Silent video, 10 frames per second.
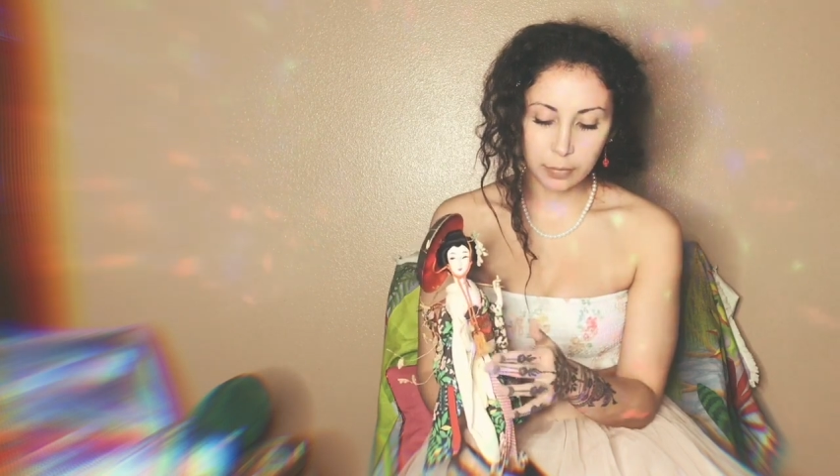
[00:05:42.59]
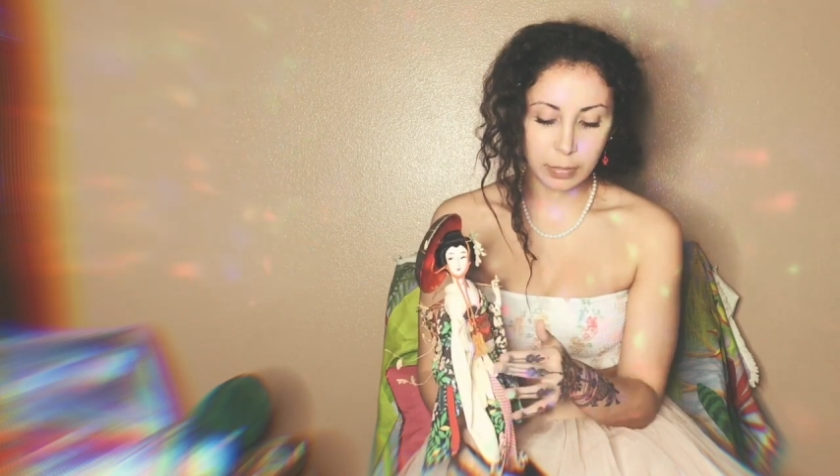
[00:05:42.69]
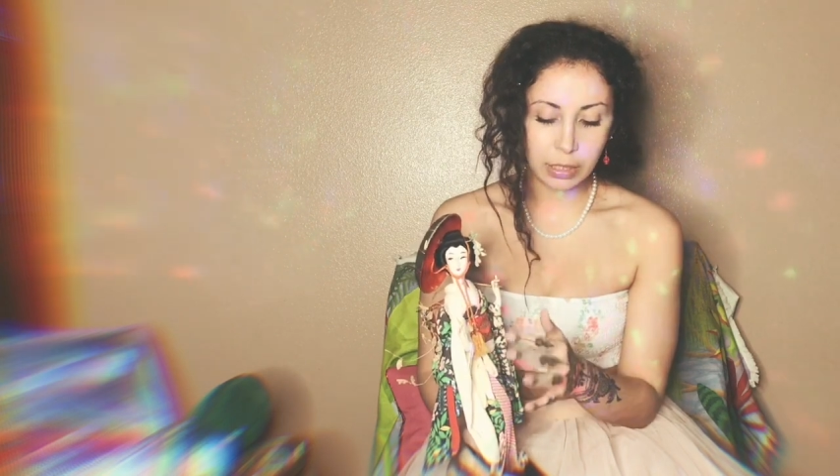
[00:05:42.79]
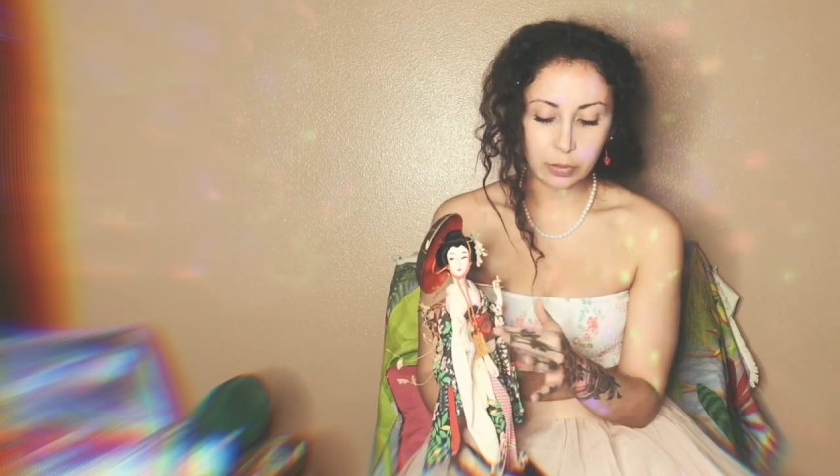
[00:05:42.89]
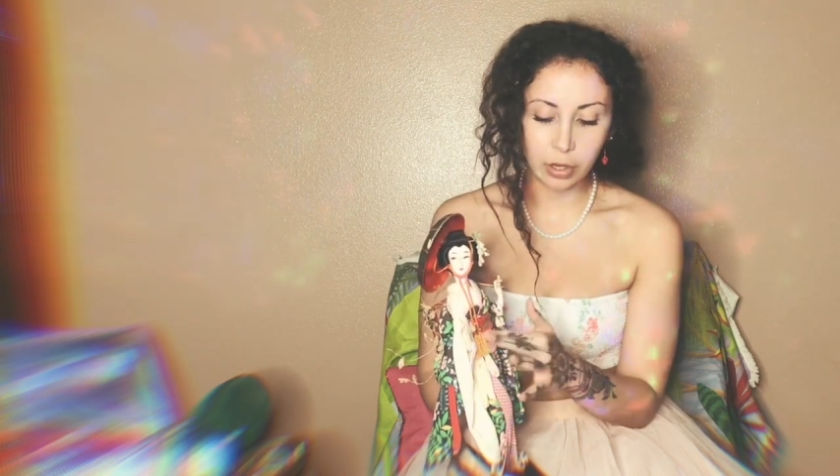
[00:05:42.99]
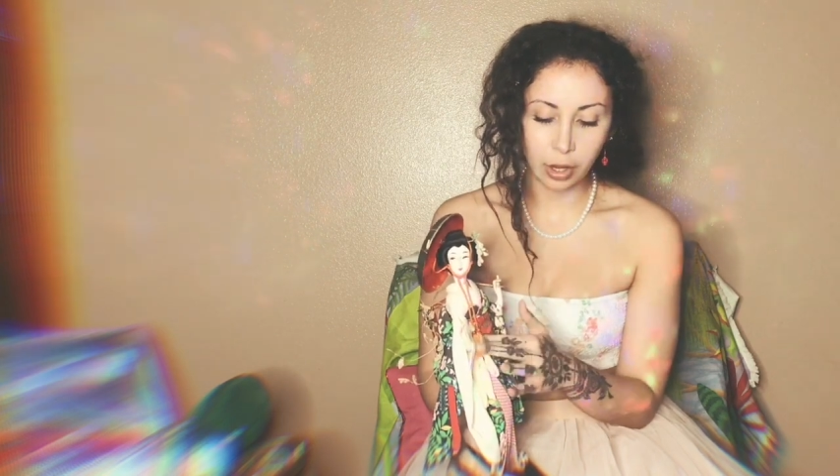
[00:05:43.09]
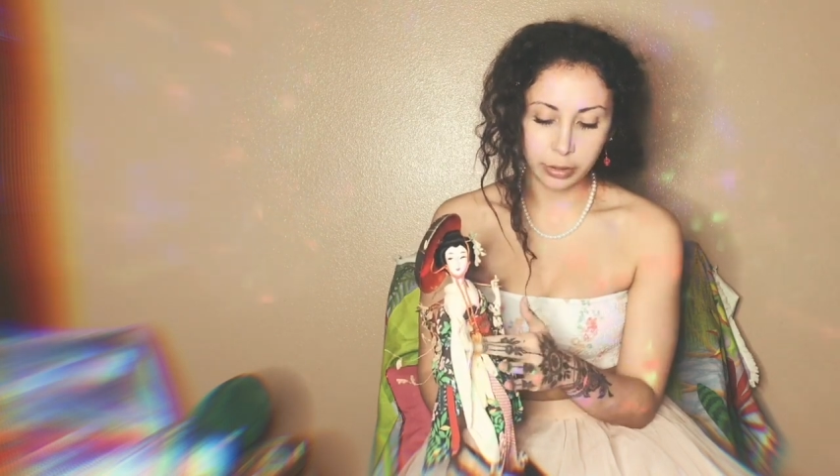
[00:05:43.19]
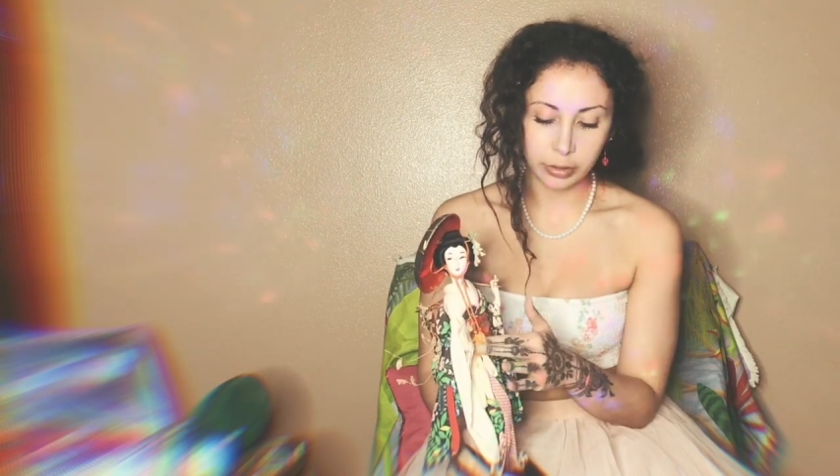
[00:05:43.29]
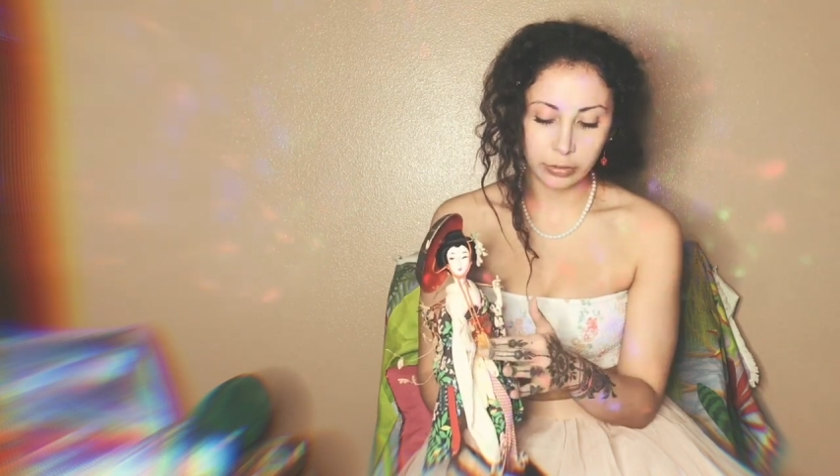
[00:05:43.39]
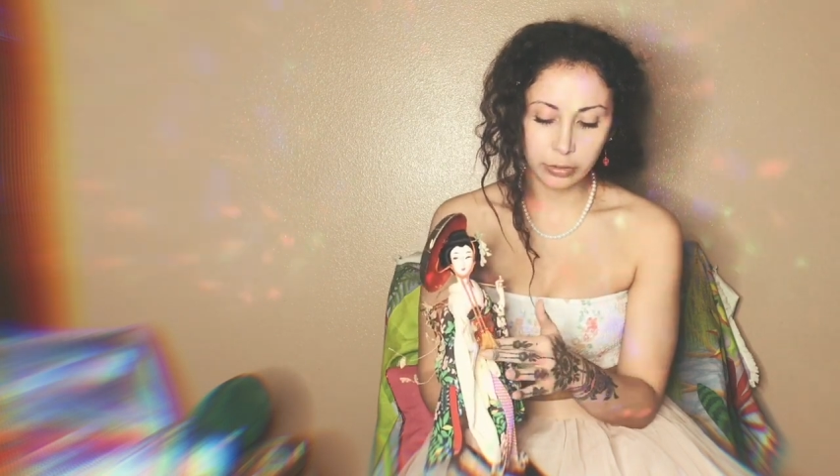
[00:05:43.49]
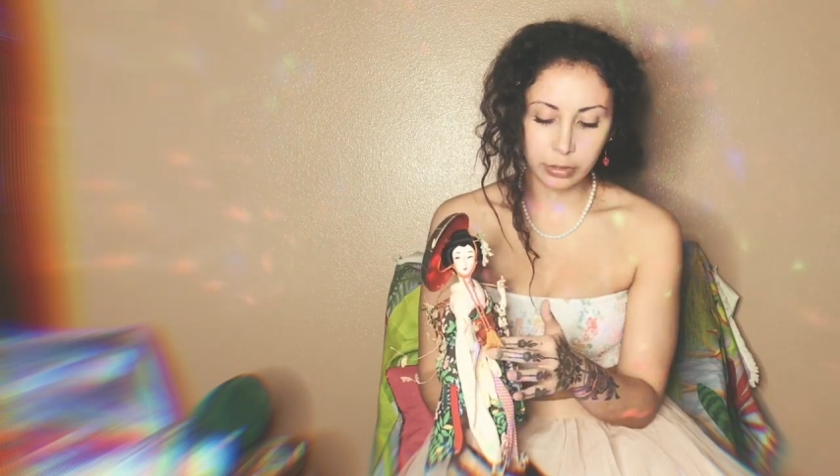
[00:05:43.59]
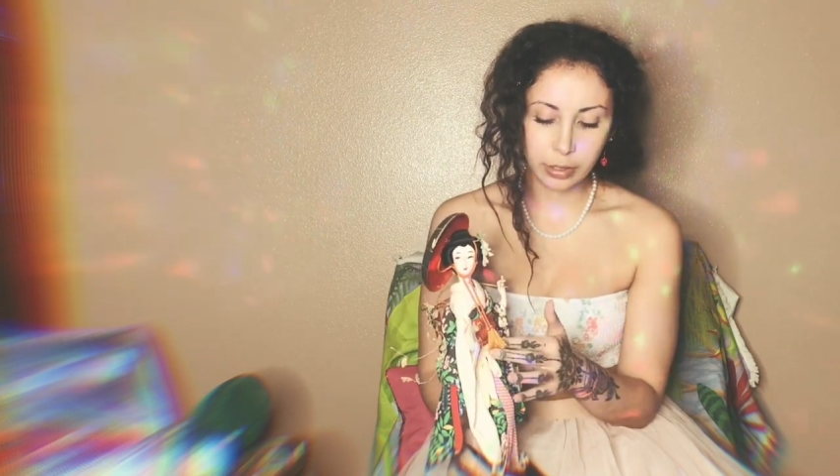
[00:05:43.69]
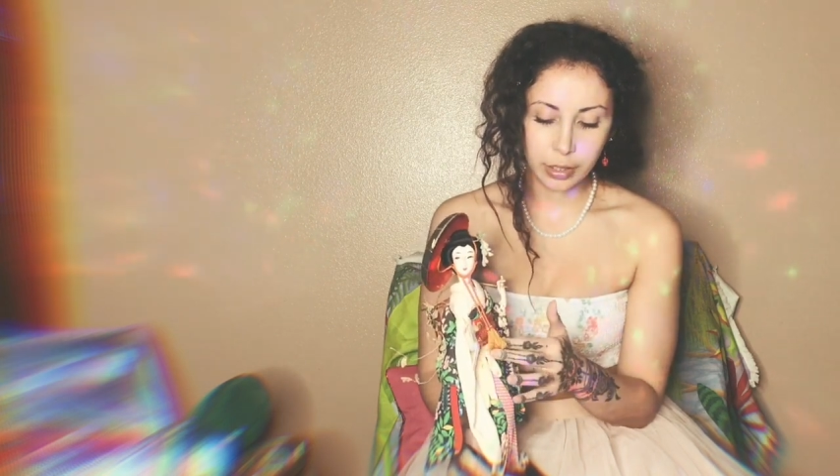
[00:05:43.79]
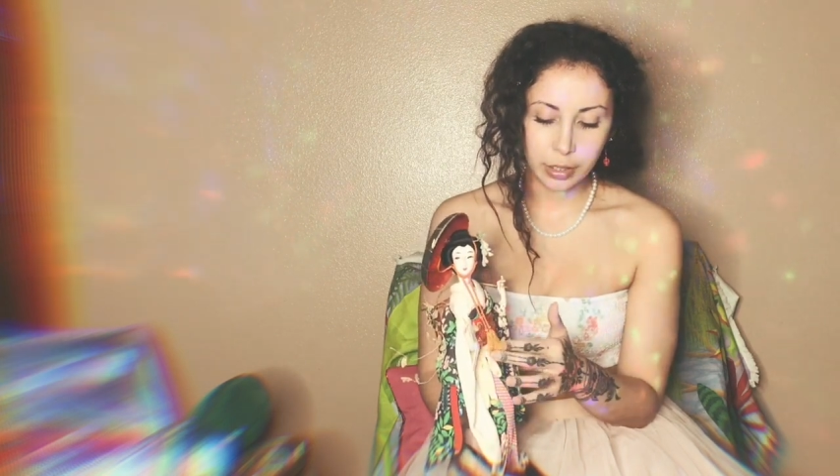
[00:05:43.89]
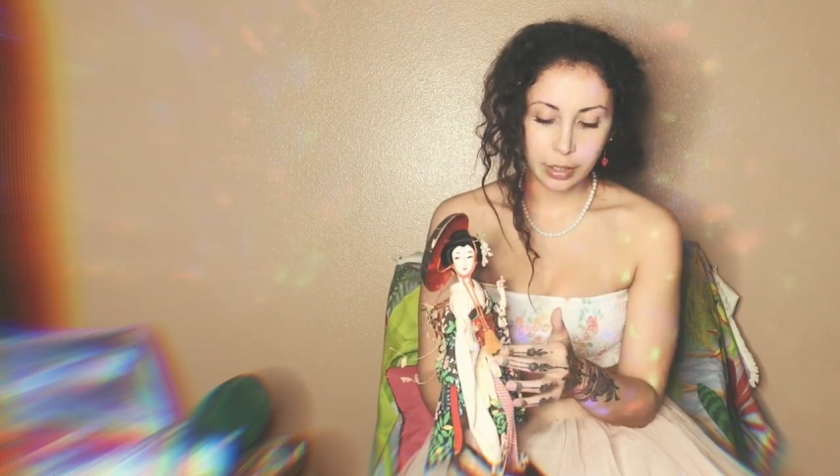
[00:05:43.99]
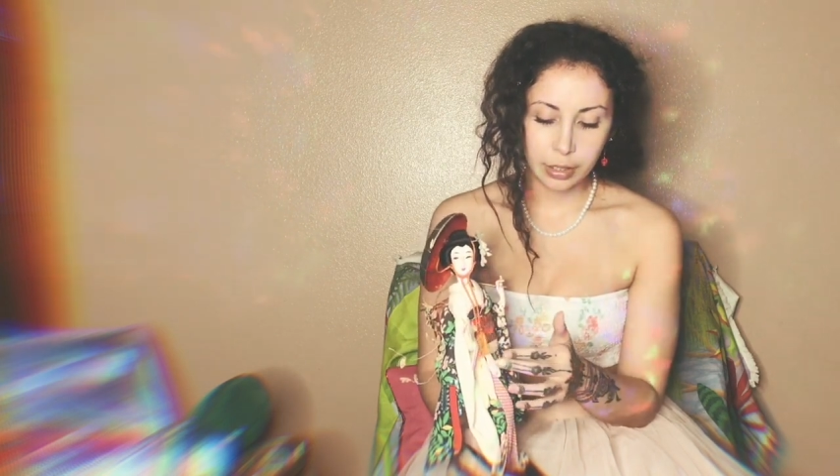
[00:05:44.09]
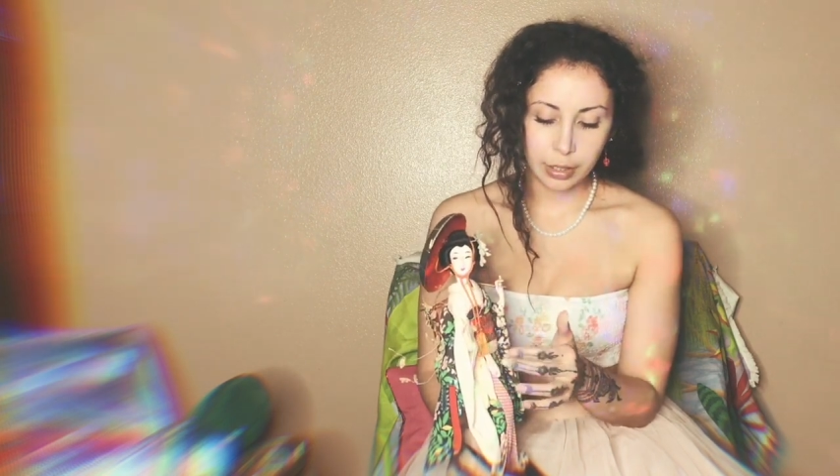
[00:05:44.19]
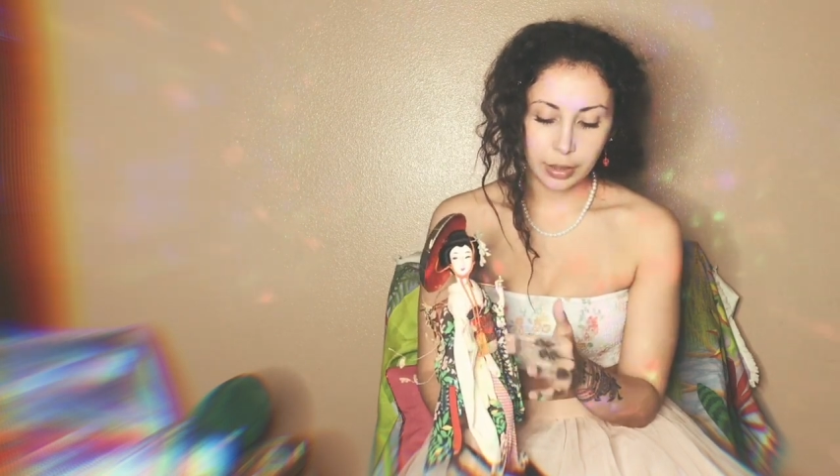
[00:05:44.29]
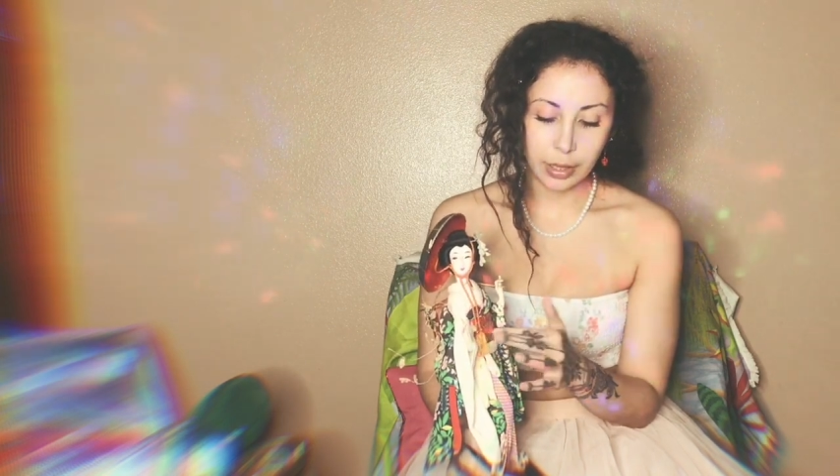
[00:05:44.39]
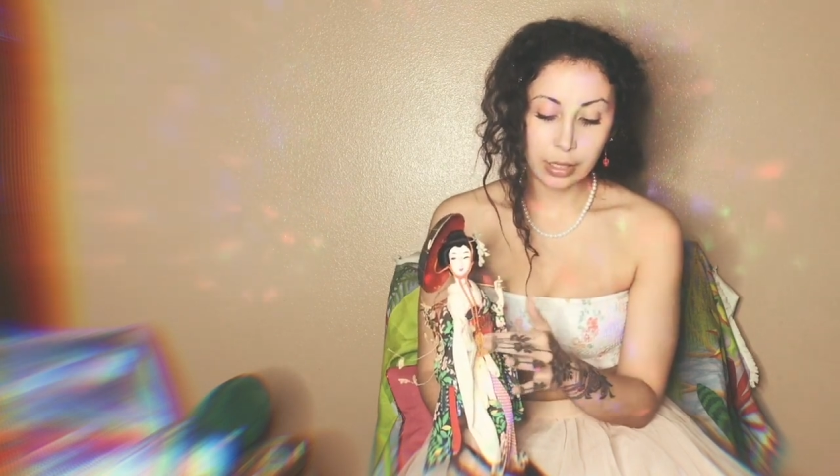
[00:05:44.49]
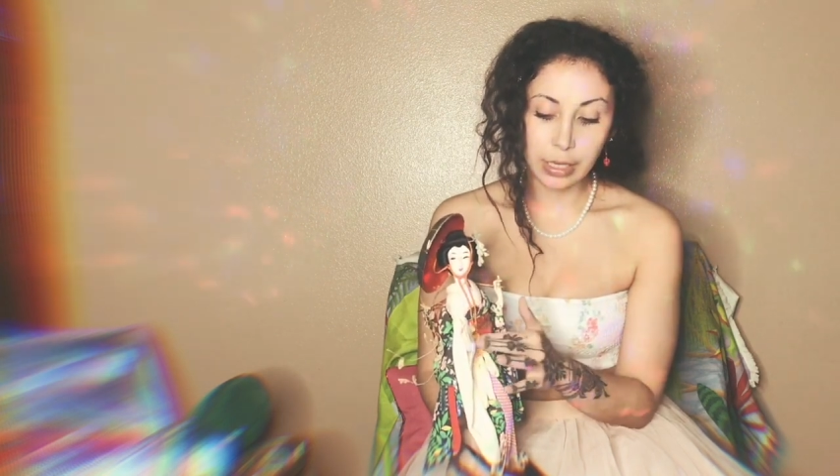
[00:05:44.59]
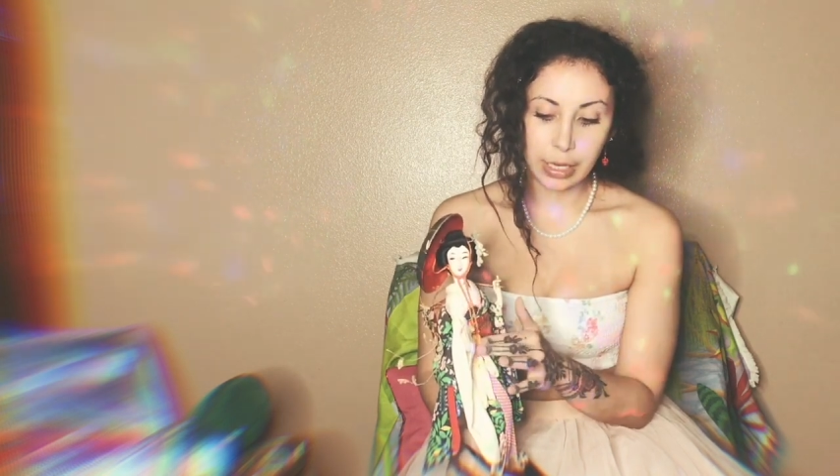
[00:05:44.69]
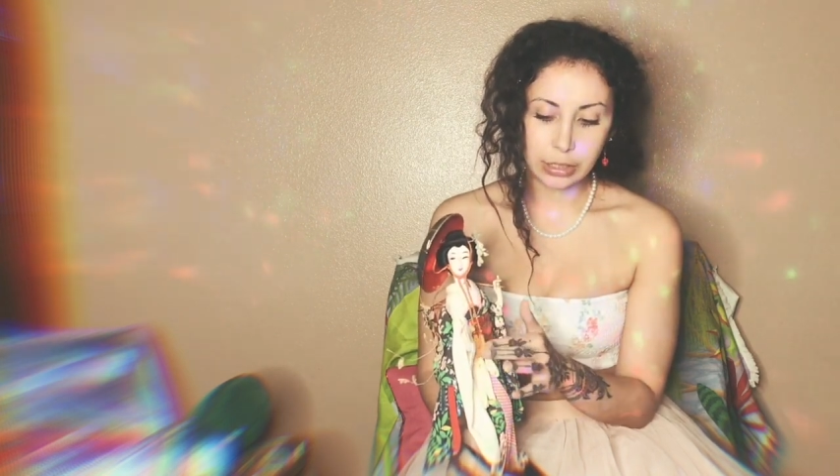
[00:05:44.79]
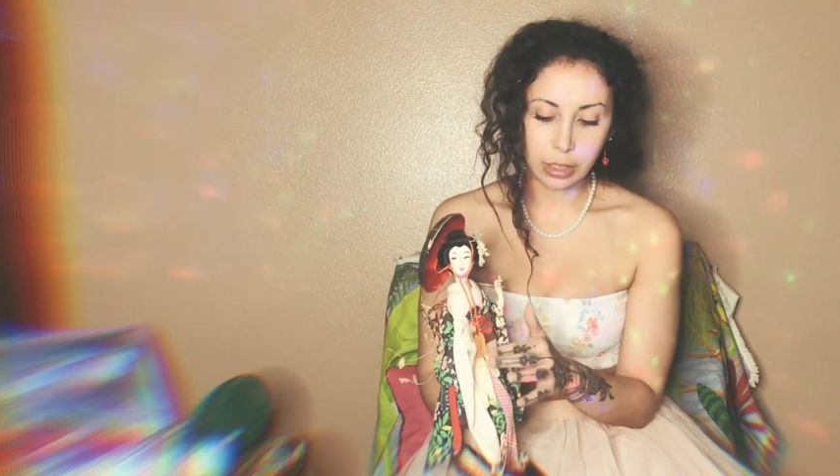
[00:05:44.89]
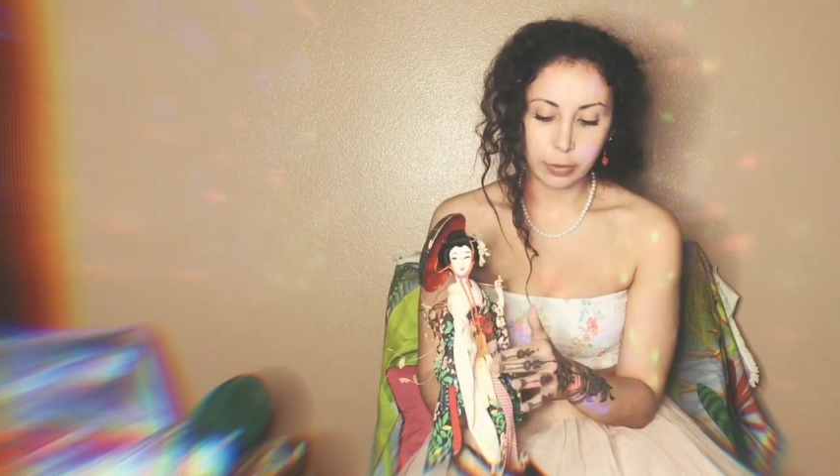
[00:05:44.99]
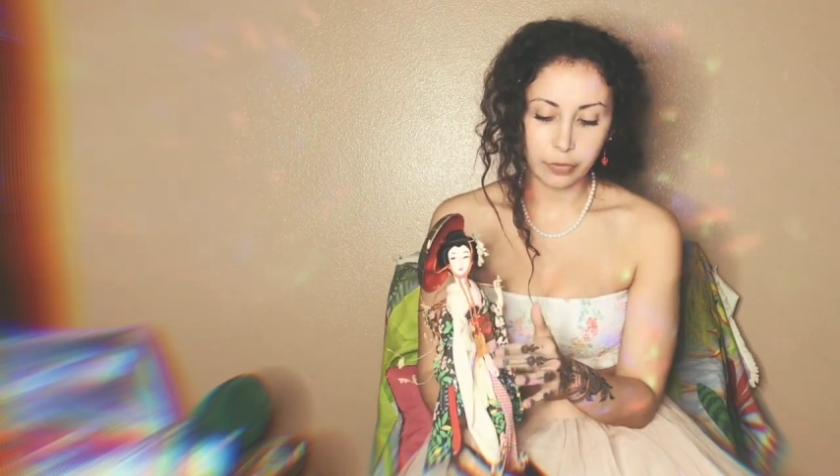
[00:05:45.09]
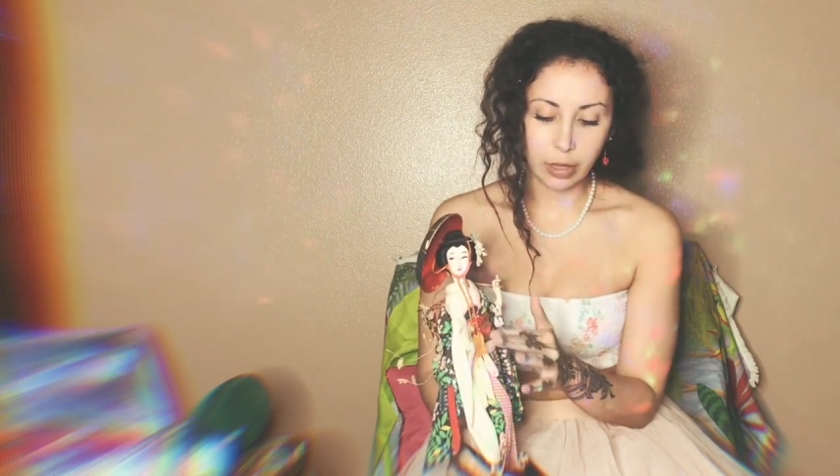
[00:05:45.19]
Many would argue that the geisha